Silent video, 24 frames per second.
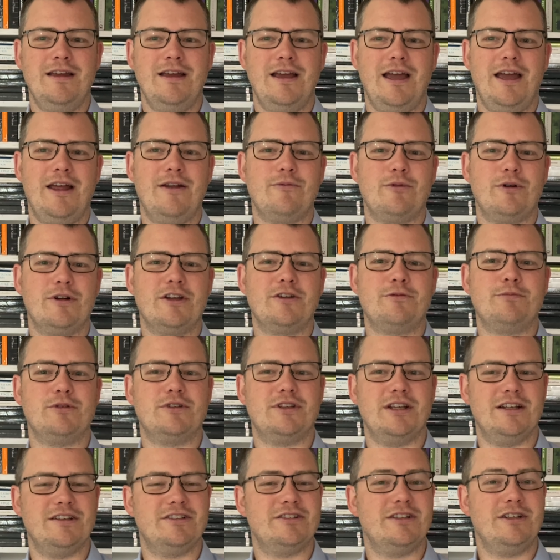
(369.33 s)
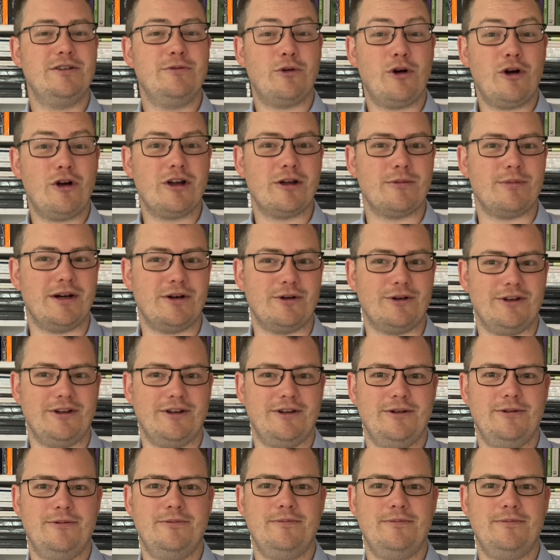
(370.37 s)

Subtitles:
and what is potentially wrong about it.